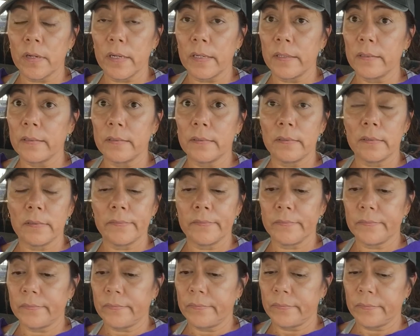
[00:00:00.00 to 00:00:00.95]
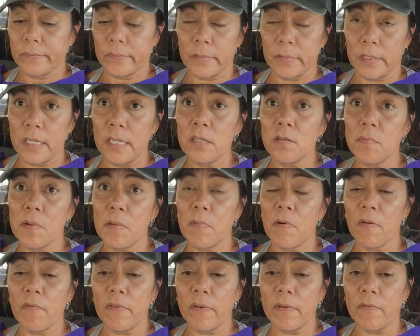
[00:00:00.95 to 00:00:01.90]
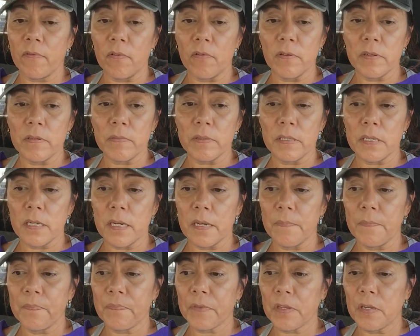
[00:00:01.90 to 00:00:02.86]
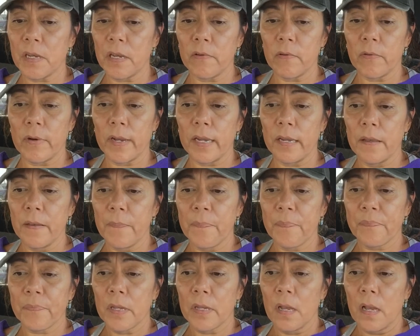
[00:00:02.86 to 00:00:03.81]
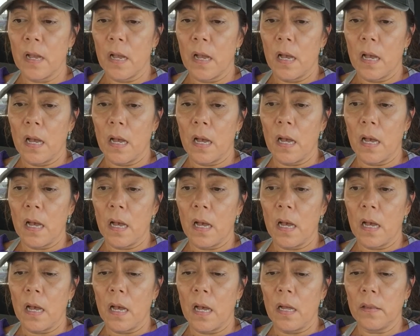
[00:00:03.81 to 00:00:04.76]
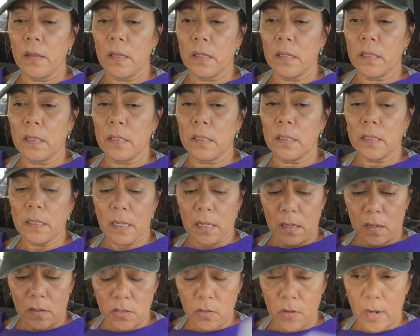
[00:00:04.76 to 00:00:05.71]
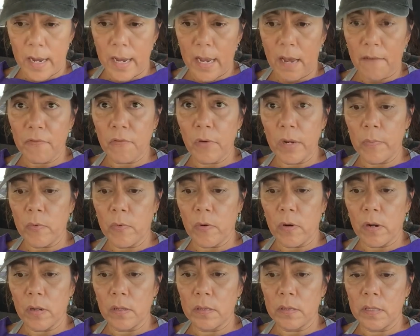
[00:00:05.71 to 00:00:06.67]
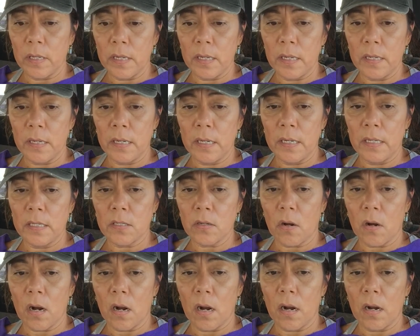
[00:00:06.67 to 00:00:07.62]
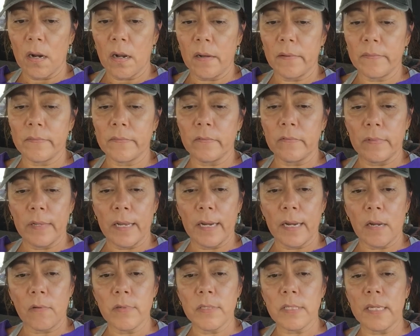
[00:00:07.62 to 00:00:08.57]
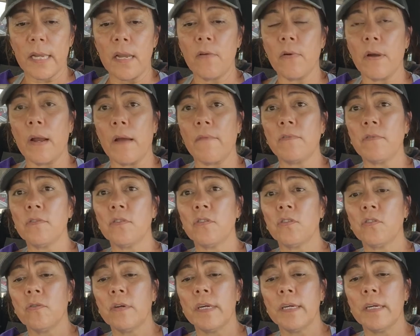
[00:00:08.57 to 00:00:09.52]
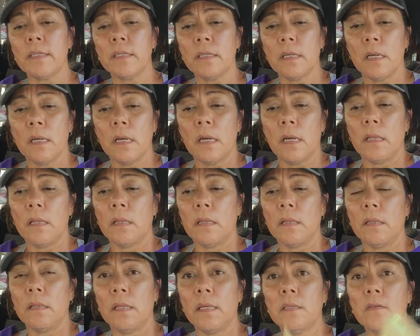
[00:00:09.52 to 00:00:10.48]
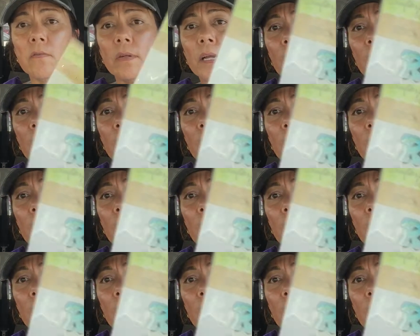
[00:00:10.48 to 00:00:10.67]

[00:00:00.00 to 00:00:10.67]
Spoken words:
and These would be perfect for Christmas time to give away. So I have three more. These are, like I was saying, Crafter's Choice. This one